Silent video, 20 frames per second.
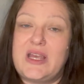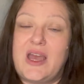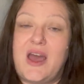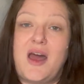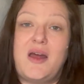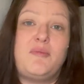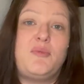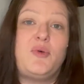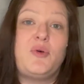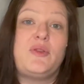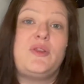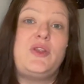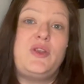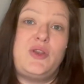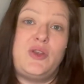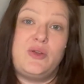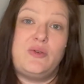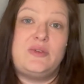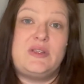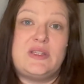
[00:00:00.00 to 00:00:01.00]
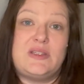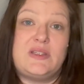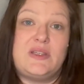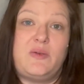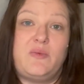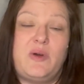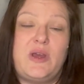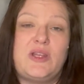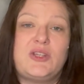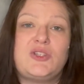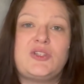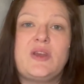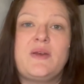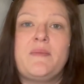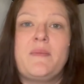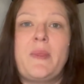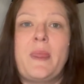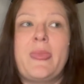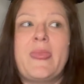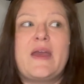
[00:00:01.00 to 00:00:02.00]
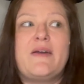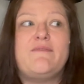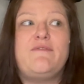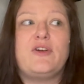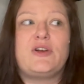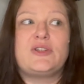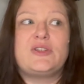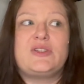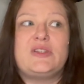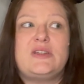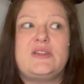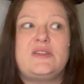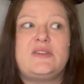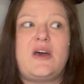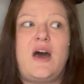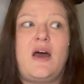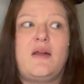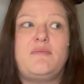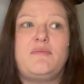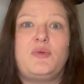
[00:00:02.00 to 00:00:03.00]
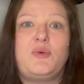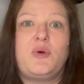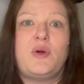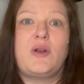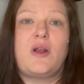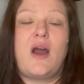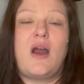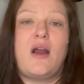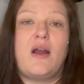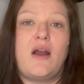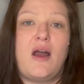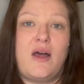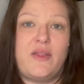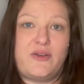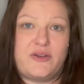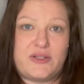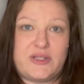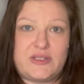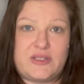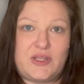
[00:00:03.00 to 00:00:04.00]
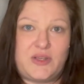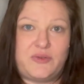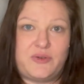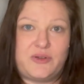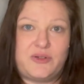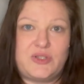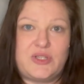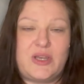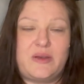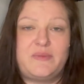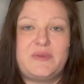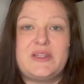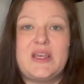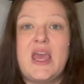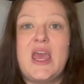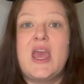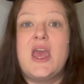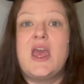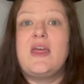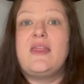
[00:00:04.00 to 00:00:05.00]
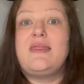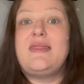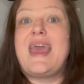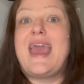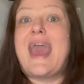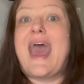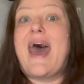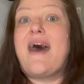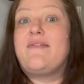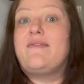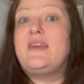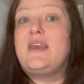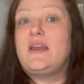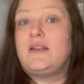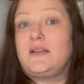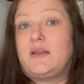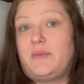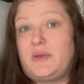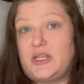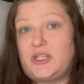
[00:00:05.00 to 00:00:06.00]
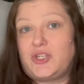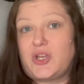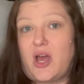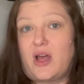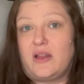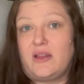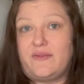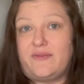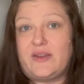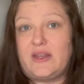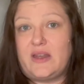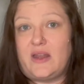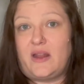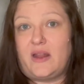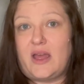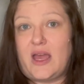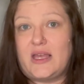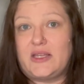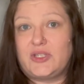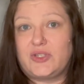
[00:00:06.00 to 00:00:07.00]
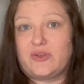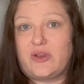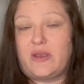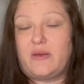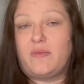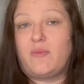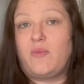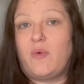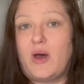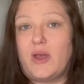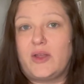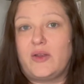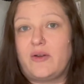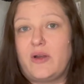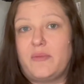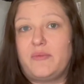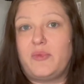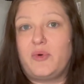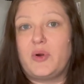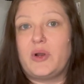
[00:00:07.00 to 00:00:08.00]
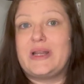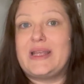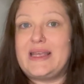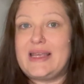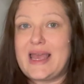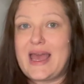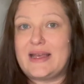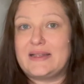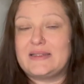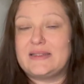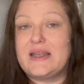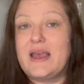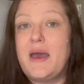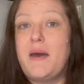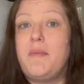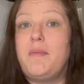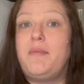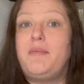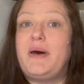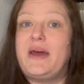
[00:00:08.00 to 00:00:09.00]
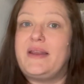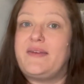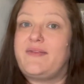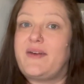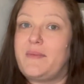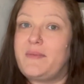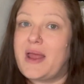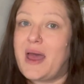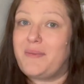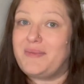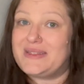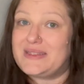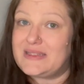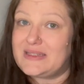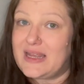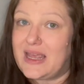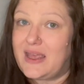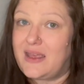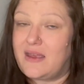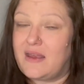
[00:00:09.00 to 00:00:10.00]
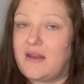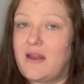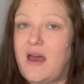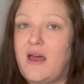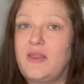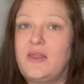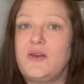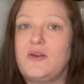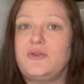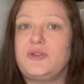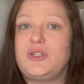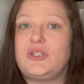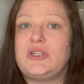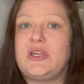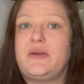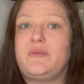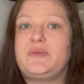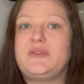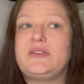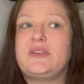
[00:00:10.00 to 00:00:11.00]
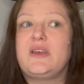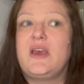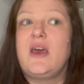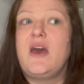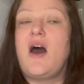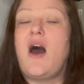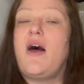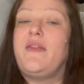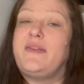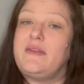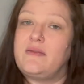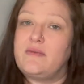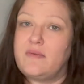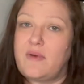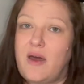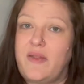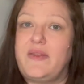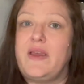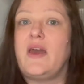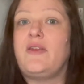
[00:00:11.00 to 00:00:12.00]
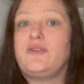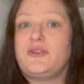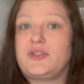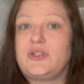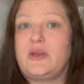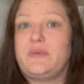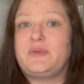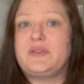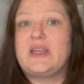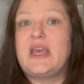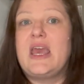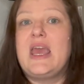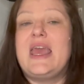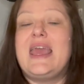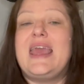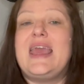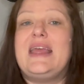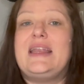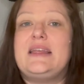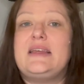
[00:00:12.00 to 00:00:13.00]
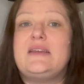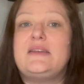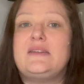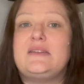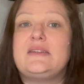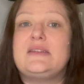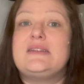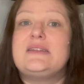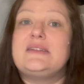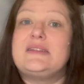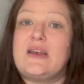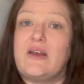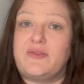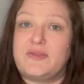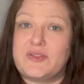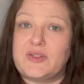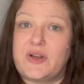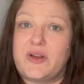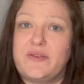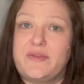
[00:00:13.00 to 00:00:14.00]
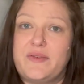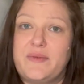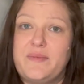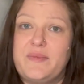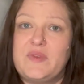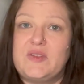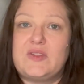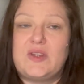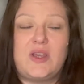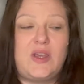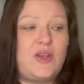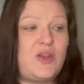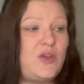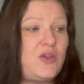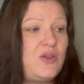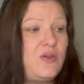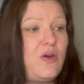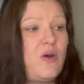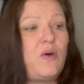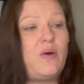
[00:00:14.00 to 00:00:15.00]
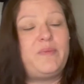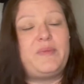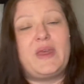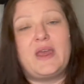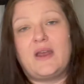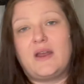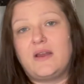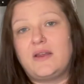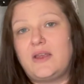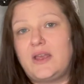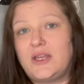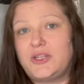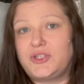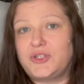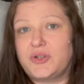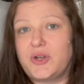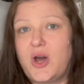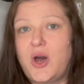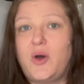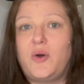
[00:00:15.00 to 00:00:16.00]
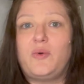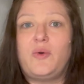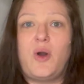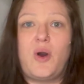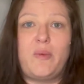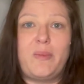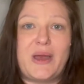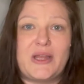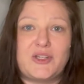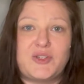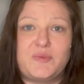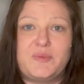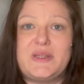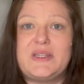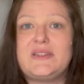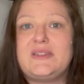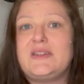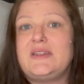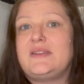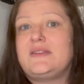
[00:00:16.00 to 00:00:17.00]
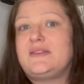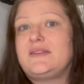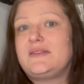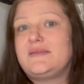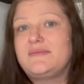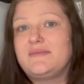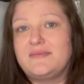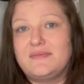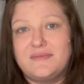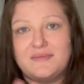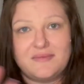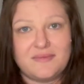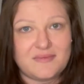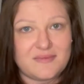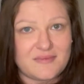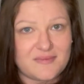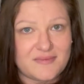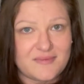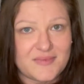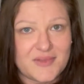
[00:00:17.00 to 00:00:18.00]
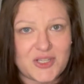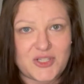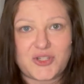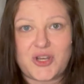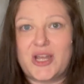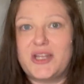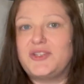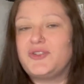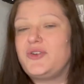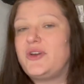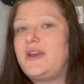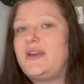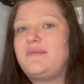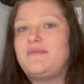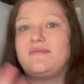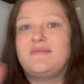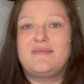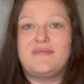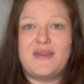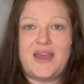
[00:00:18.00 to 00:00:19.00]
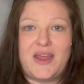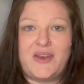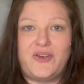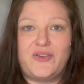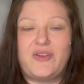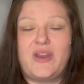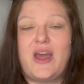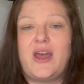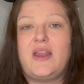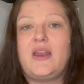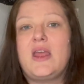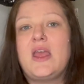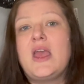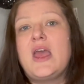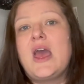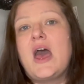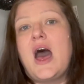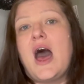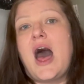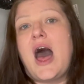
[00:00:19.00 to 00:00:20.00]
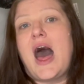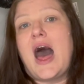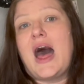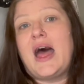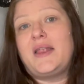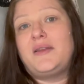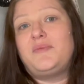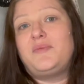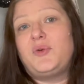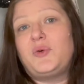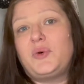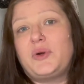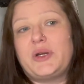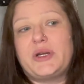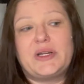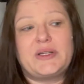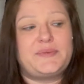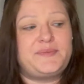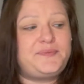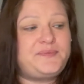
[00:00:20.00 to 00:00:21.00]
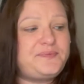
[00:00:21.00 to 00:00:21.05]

on board the new Disney Wish versus on board our other Disney cruise ships. They have the unlimited chocolate and vanilla ice cream while you're on board, yes. But if I'm not mistaken, on those ships, on the other ships, it is self-serve. So, you know, you go up there, you get your cone, go about your business, get your ice cream, and you're done. On board